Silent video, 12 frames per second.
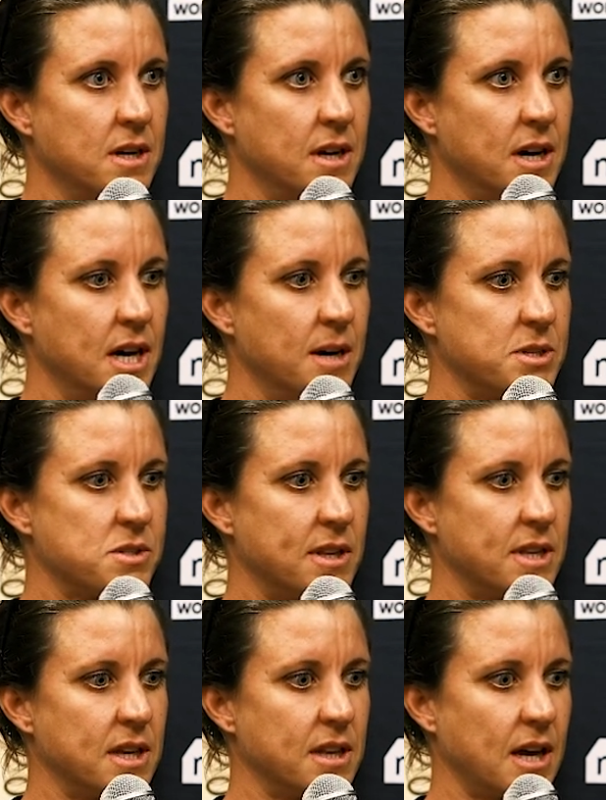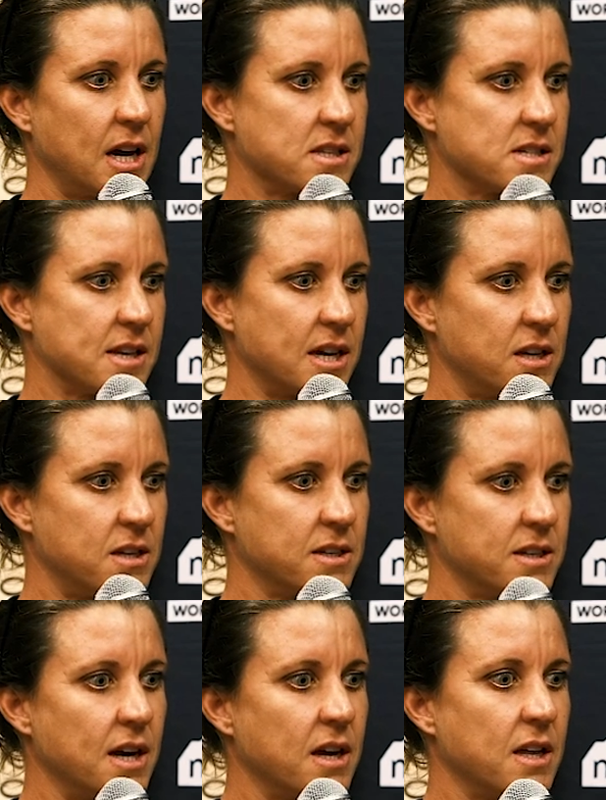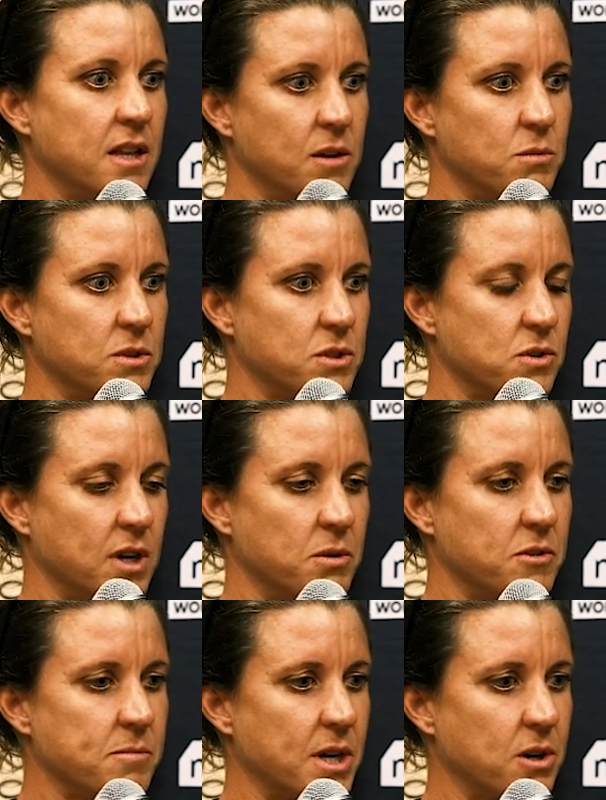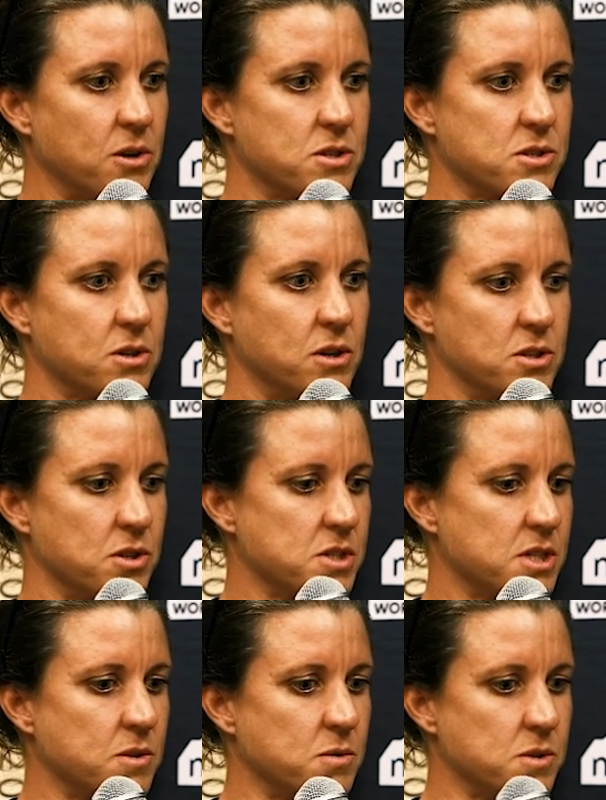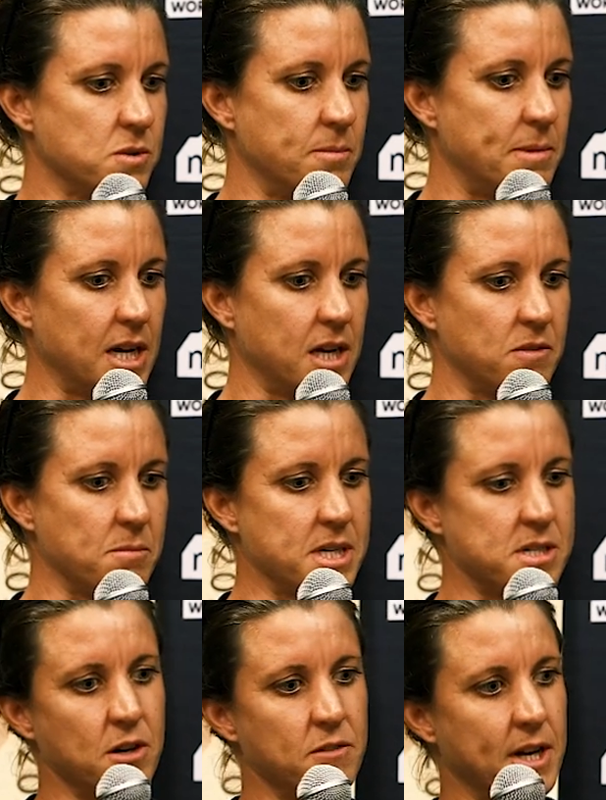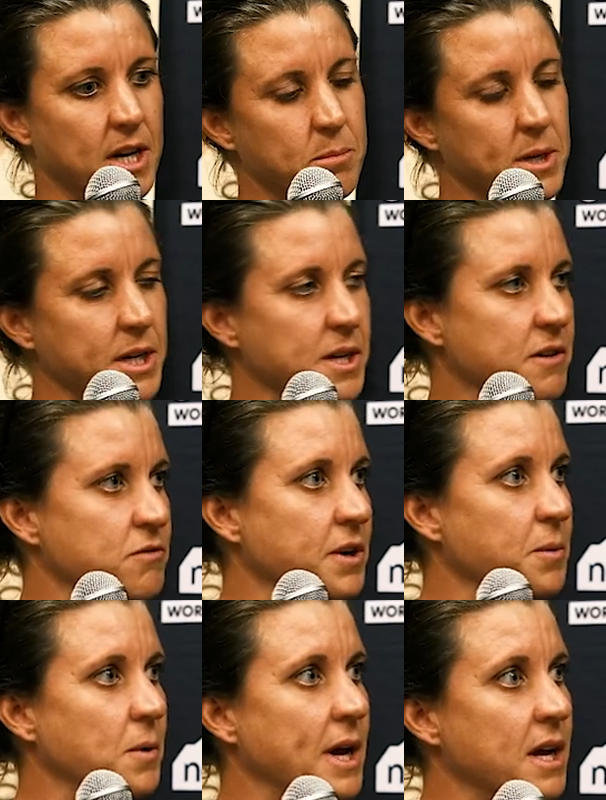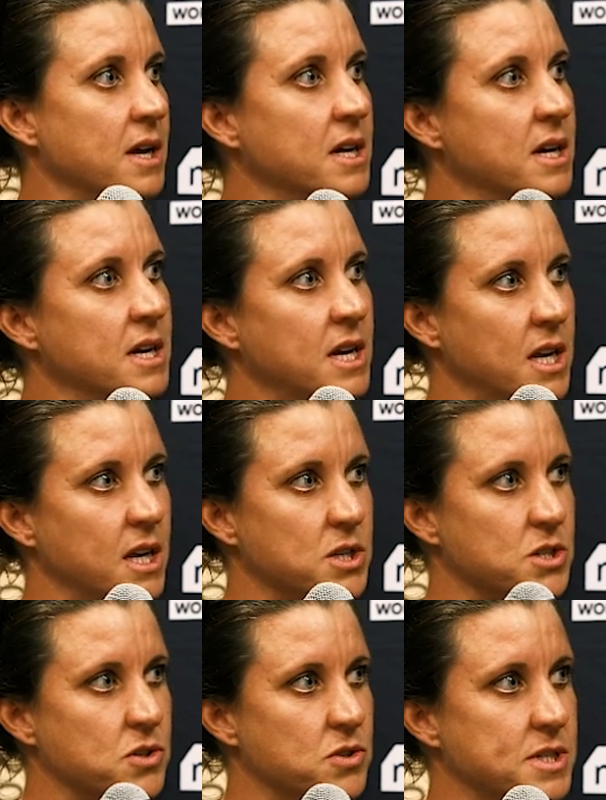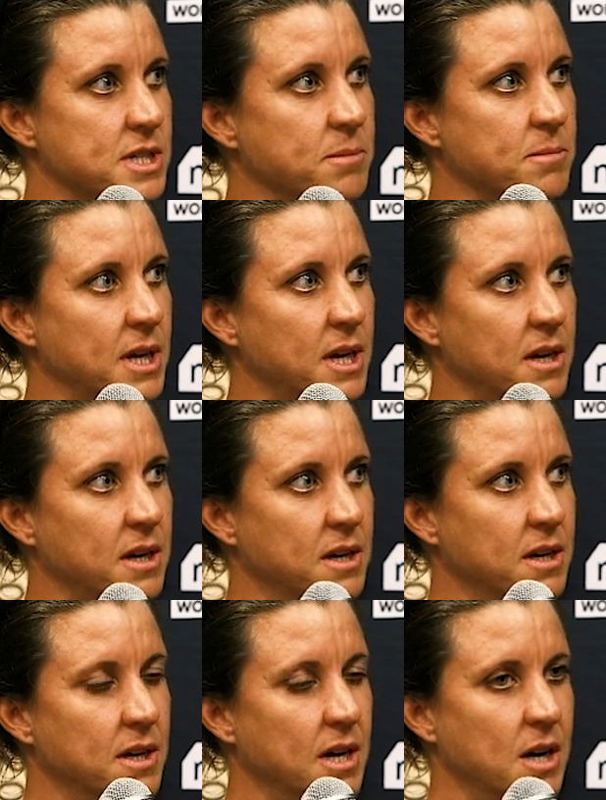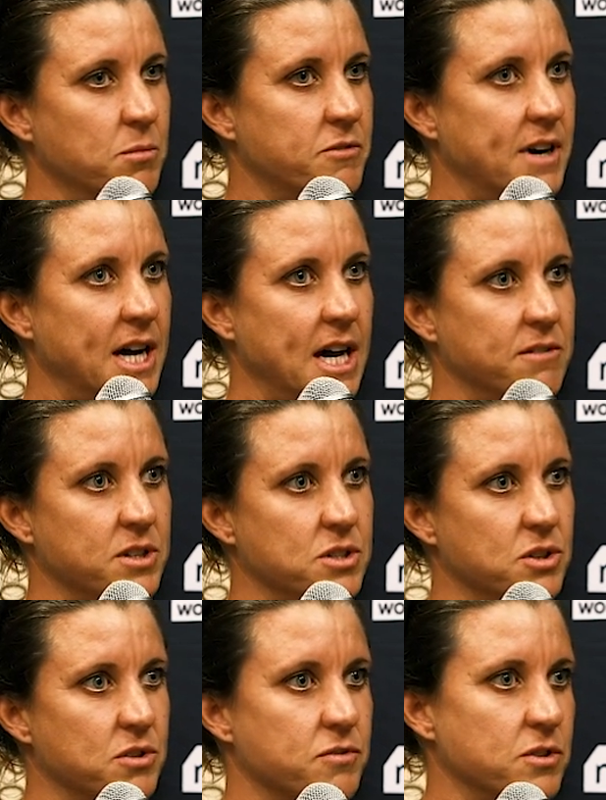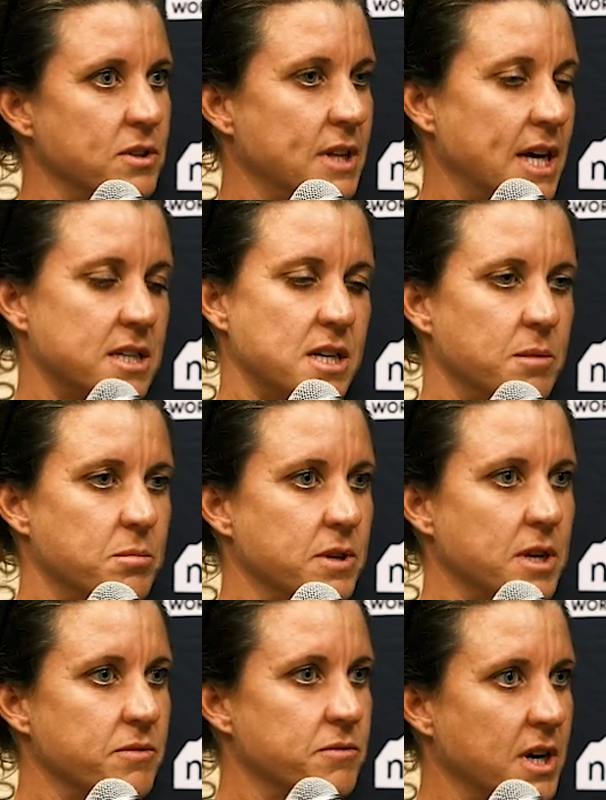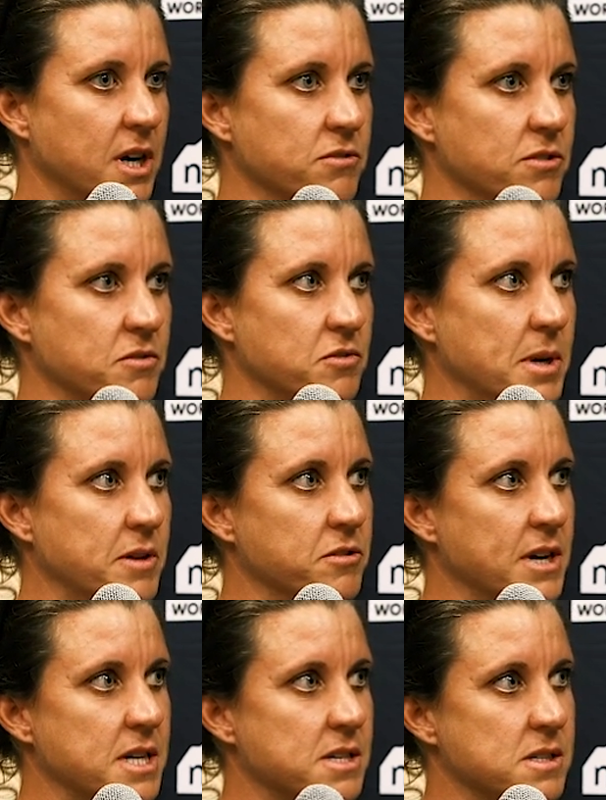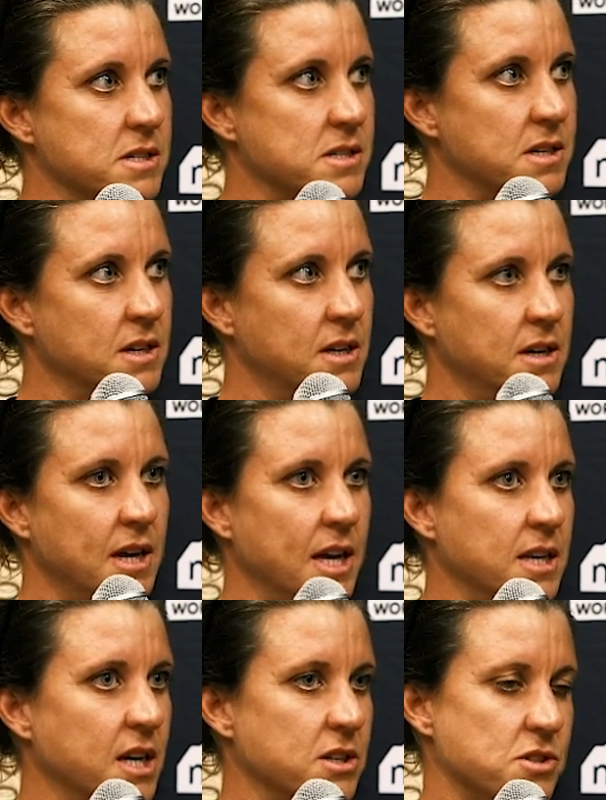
And so I think that's like, I think talking with my coach, Scott Johnson, it was all about giving myself like a big enough runway heading into UTMB without having to go through like tapering and recovering from other races. And just